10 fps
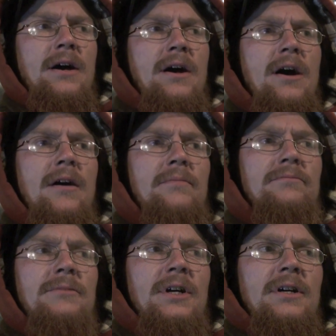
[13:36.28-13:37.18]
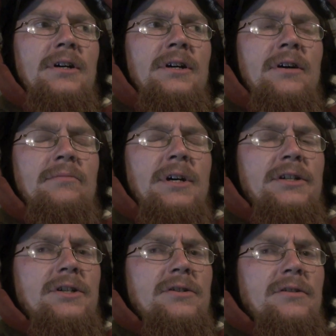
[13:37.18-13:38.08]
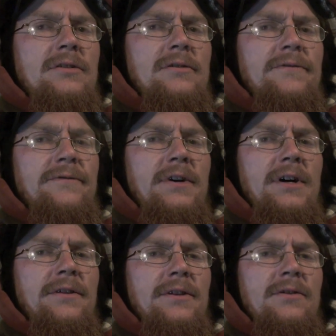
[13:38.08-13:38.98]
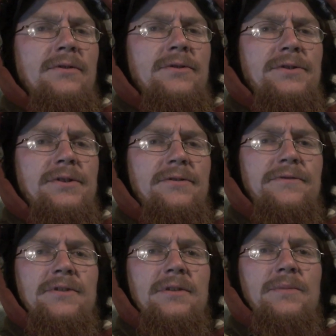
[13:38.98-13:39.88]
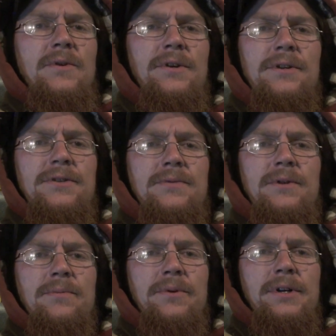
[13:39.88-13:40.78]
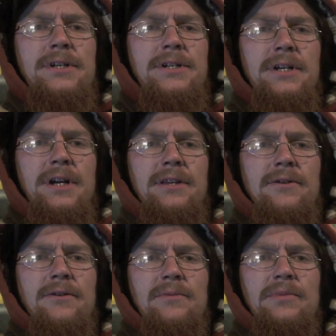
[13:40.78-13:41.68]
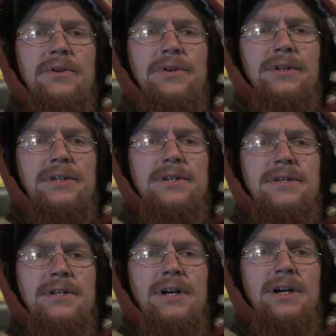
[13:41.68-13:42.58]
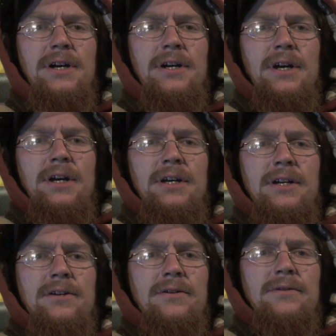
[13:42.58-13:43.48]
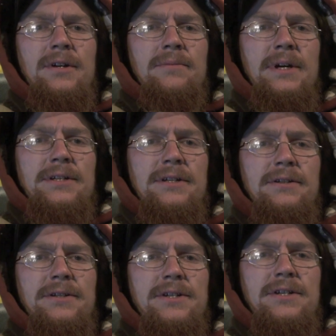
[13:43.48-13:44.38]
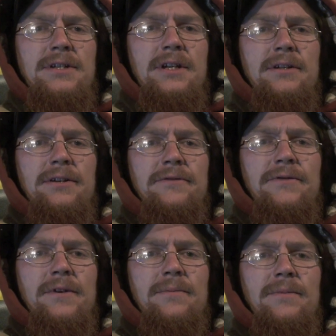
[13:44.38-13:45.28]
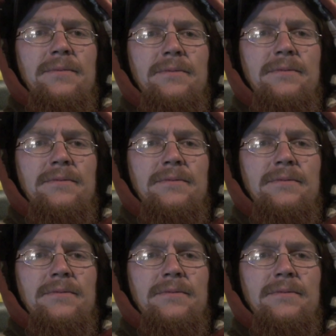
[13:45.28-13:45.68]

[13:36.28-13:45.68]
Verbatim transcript: um, I'm not sure if uh, the owners of Tim Hortons would appreciate their employees, uh, you know, basically stealing from